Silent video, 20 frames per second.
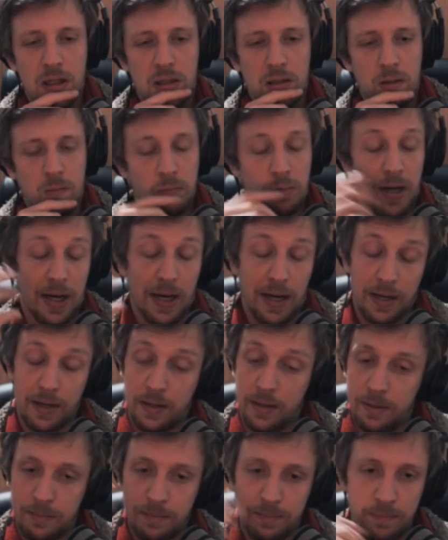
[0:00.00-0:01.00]
But
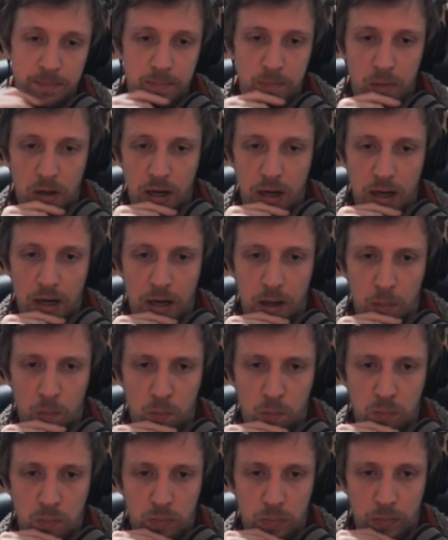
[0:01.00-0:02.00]

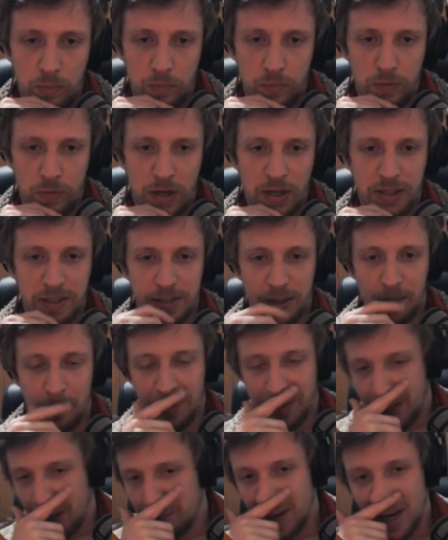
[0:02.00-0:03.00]
finding someone
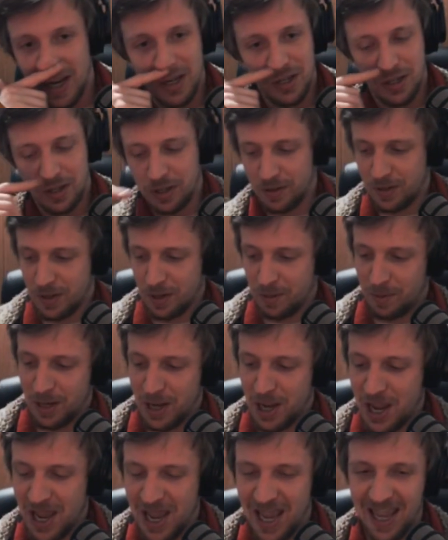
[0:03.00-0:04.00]
that patient is going to
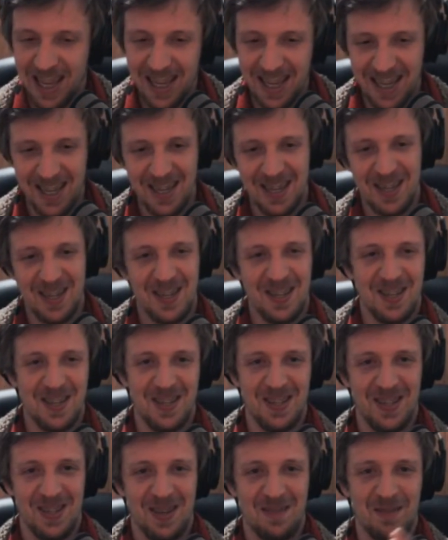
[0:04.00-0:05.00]
be
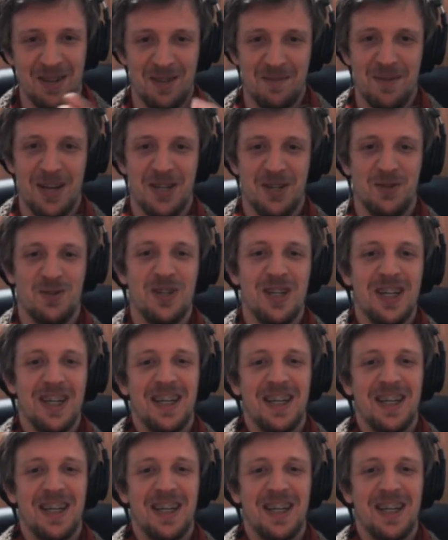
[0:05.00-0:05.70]
something special.